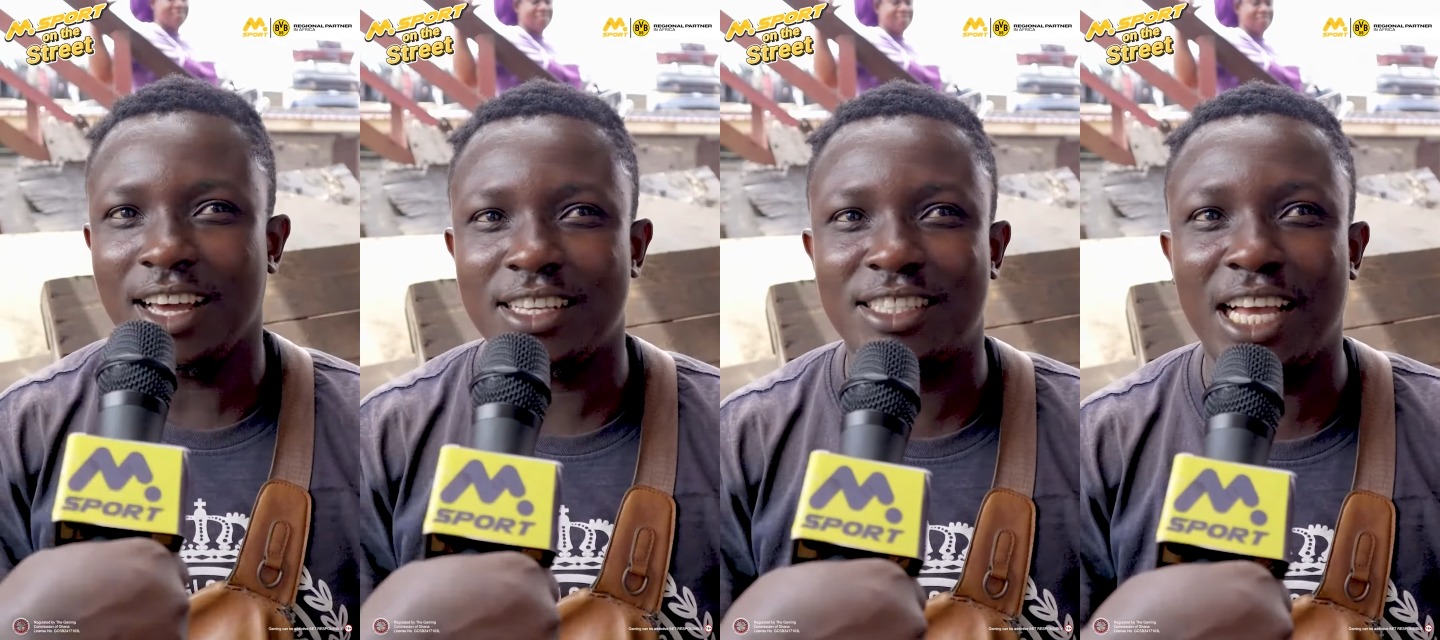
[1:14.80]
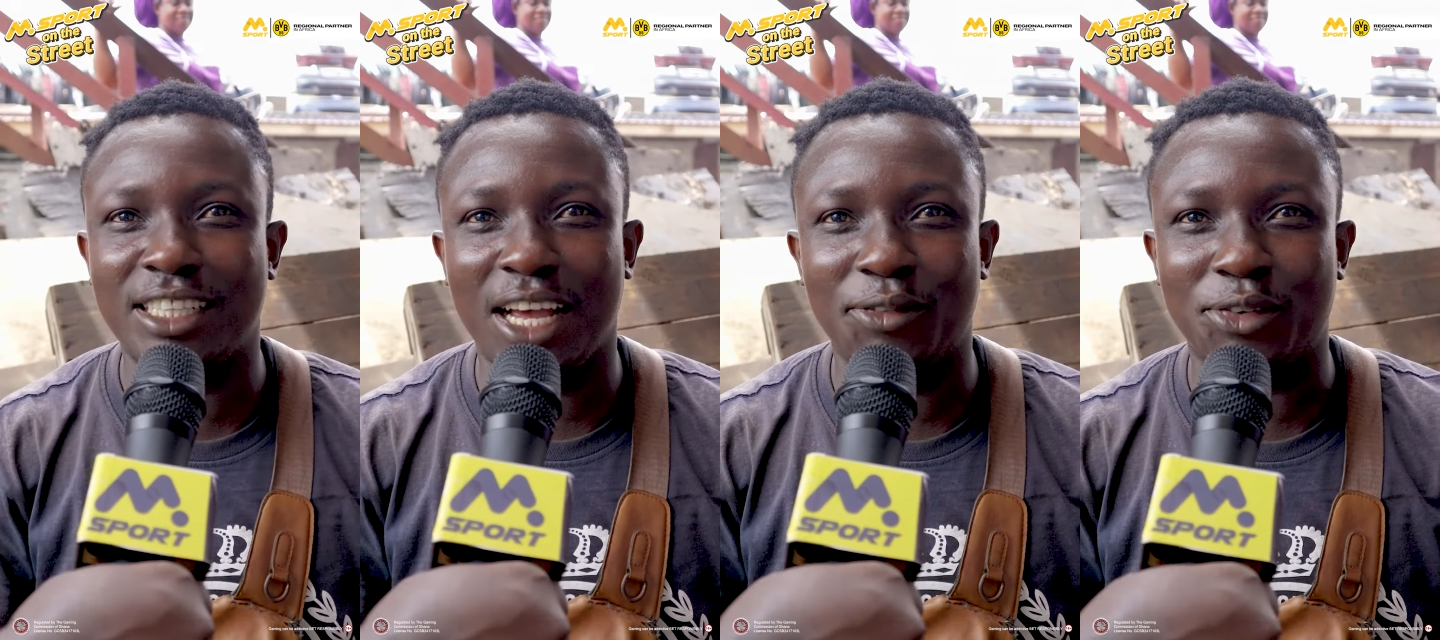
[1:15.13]
Uh,
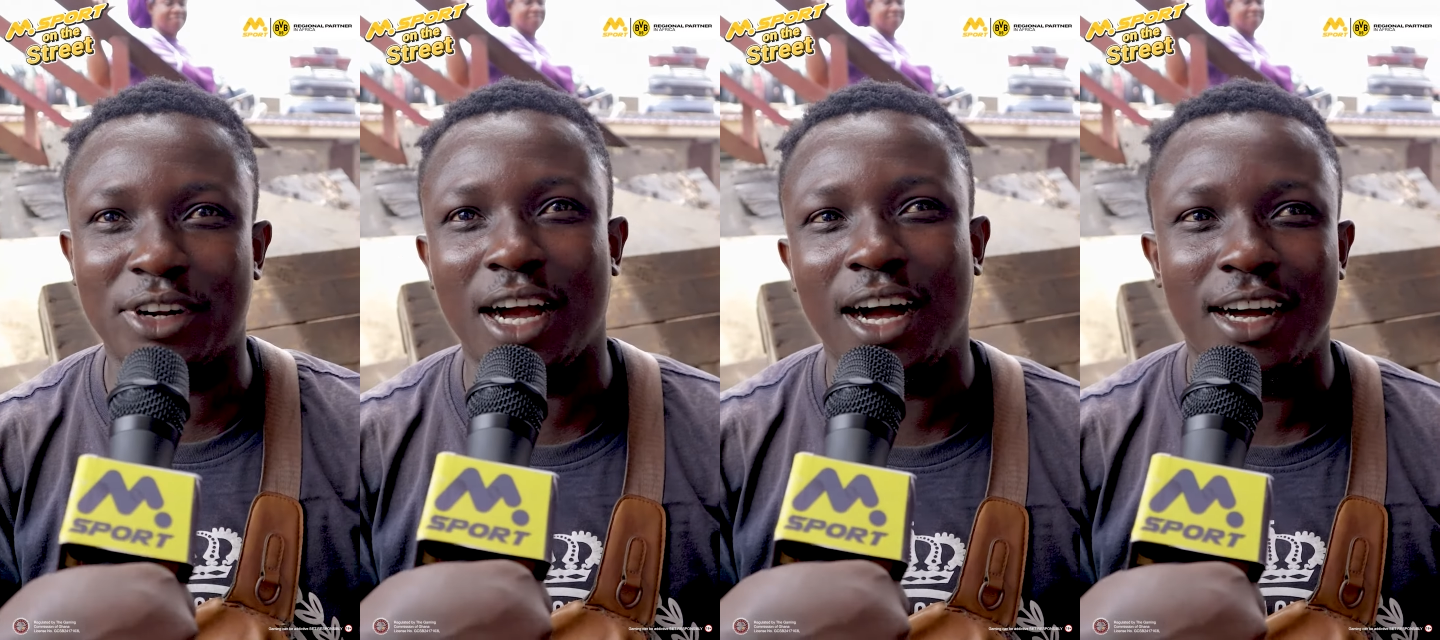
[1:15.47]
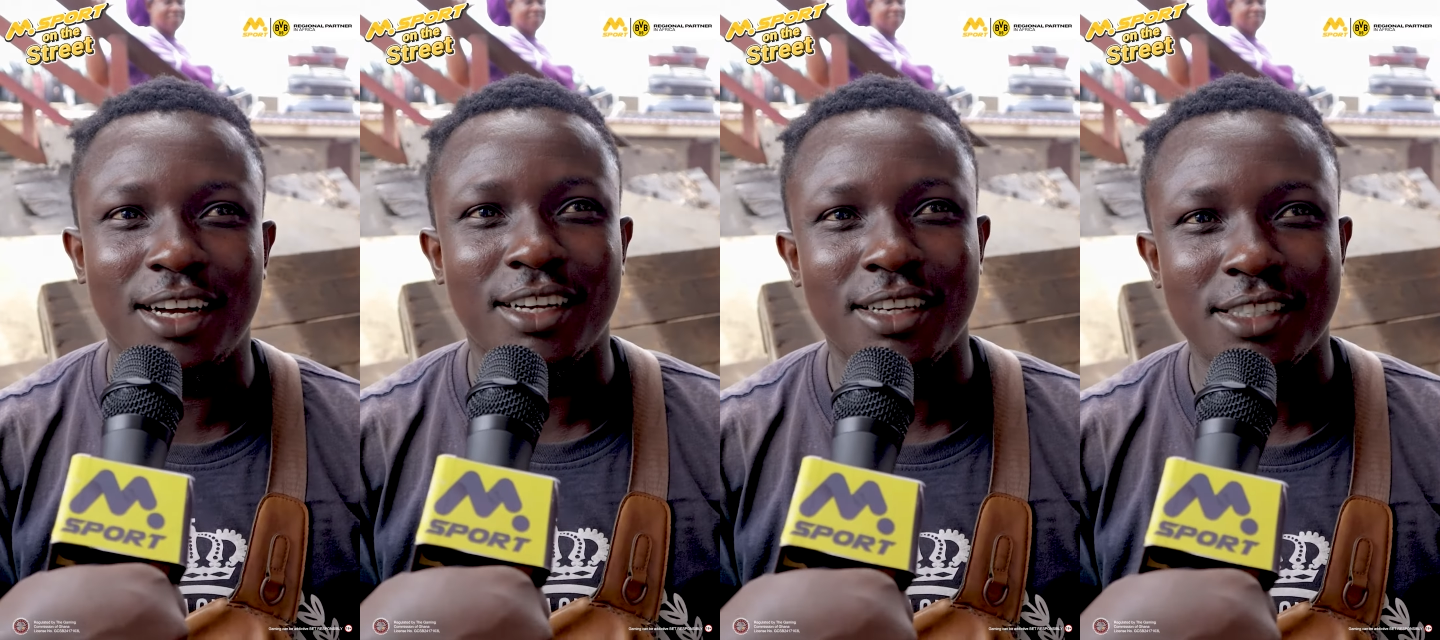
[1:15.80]
South Africa,
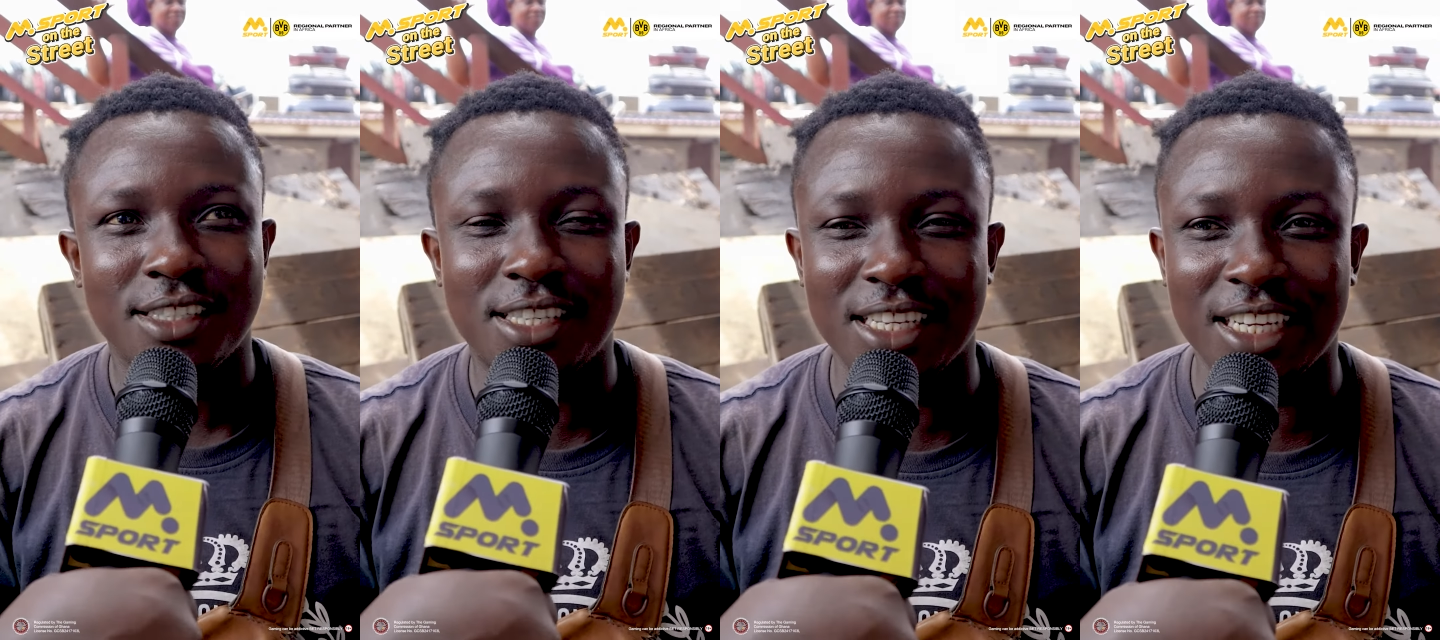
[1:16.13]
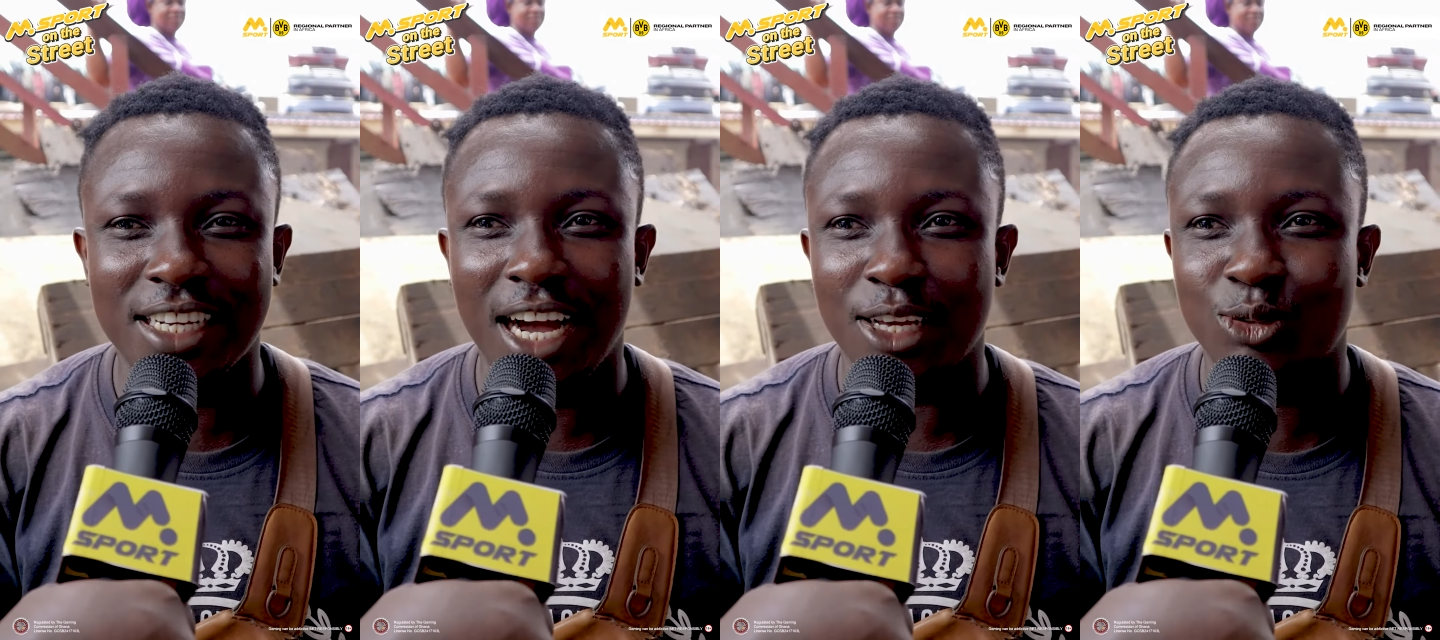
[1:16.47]

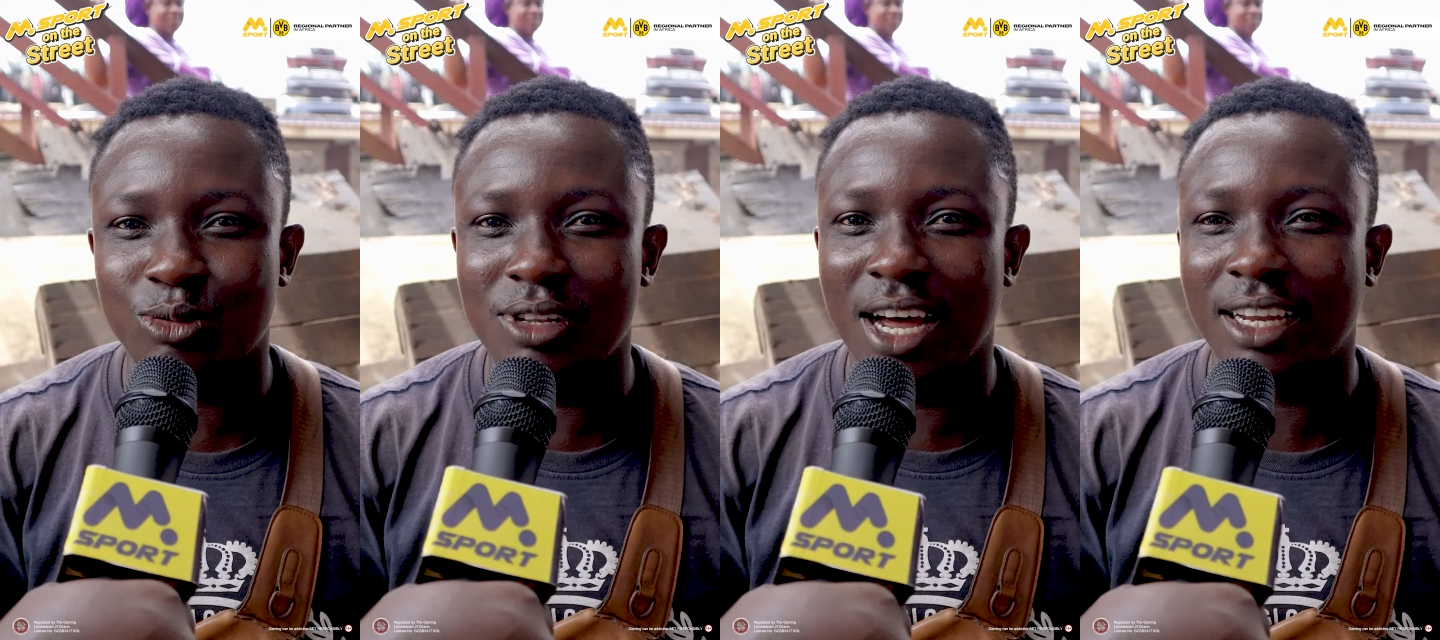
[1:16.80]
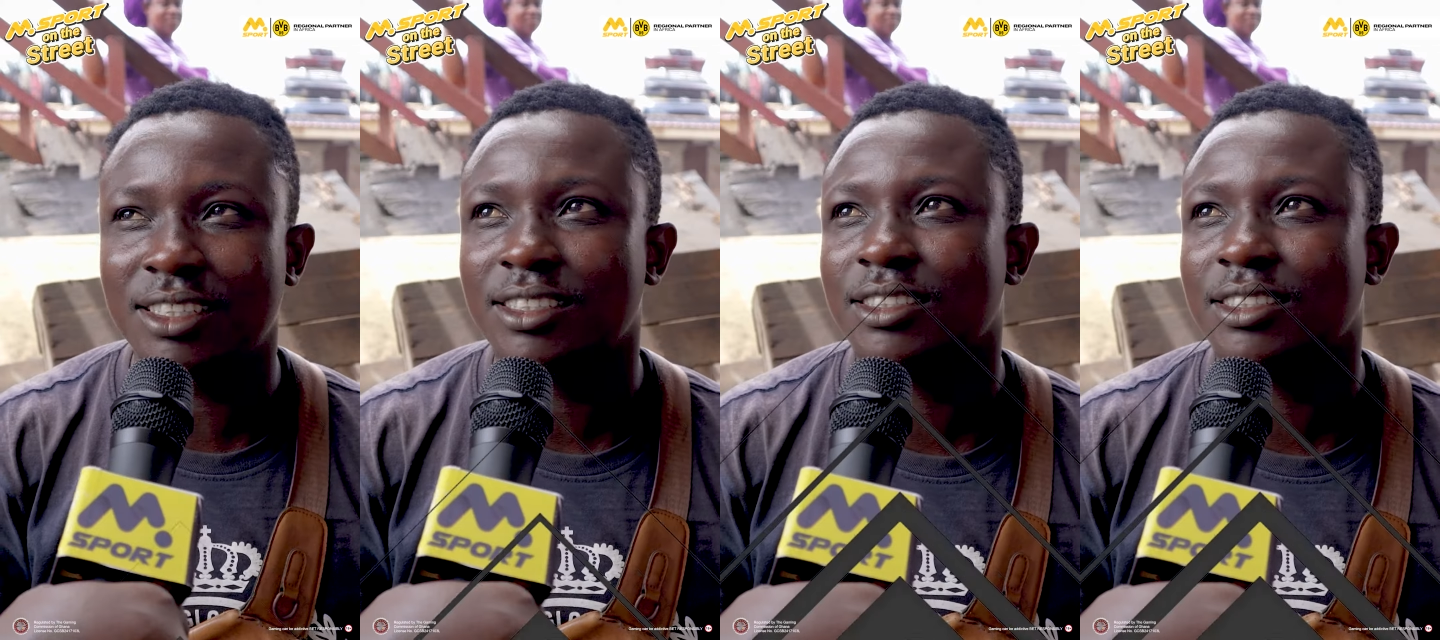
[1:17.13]
Senegal, Sudan.